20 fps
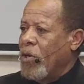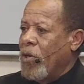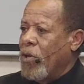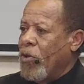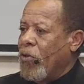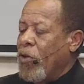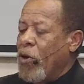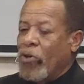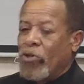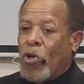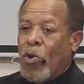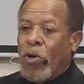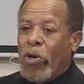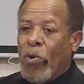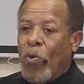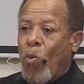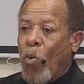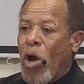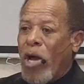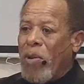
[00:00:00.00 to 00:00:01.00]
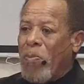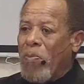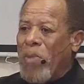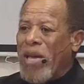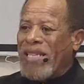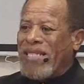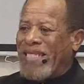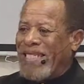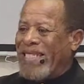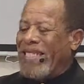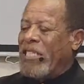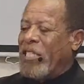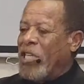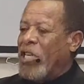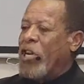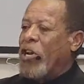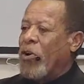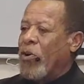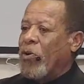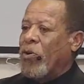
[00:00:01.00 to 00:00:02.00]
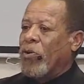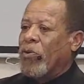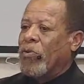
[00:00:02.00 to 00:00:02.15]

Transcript: There's only one message here.